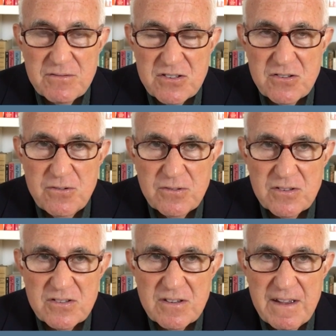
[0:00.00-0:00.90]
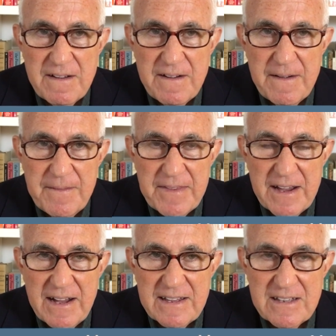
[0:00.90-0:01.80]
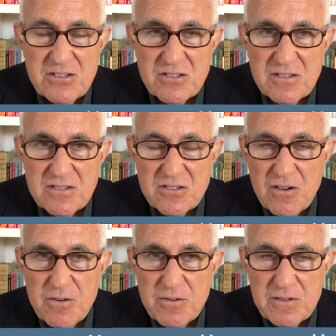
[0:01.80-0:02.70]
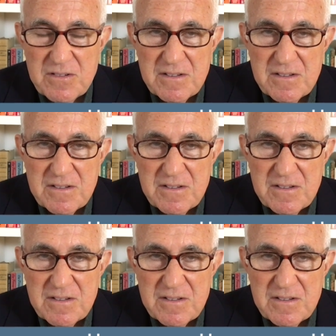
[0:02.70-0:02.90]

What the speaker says: of students, there's